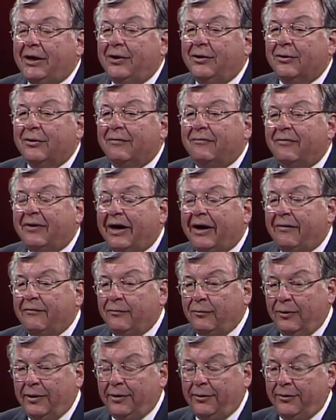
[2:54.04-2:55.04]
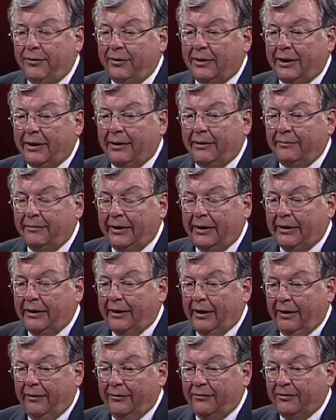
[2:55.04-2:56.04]
you're involved with
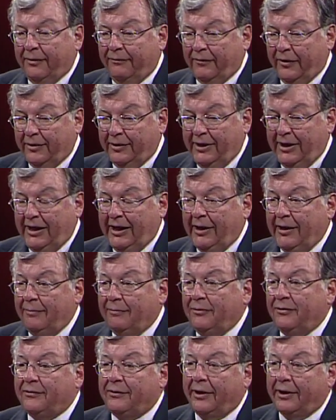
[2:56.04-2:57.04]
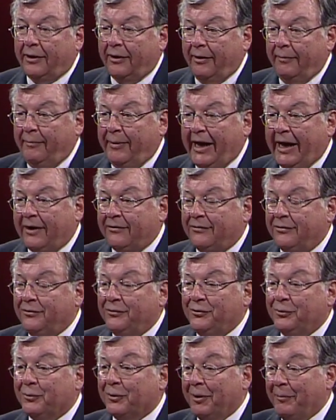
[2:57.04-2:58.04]
some of our teams and our
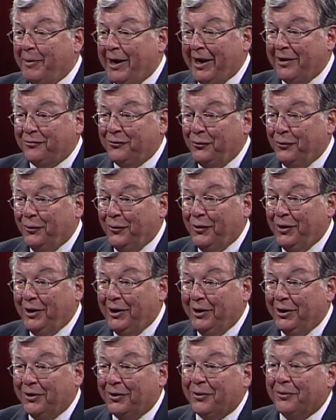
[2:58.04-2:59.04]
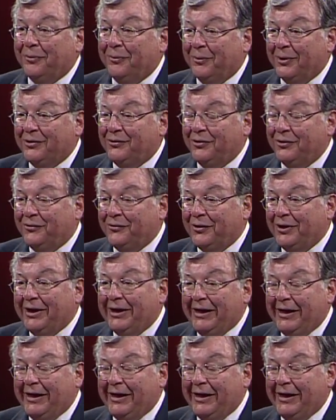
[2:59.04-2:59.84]
ambassadors. You were Ambassador of the Year, which is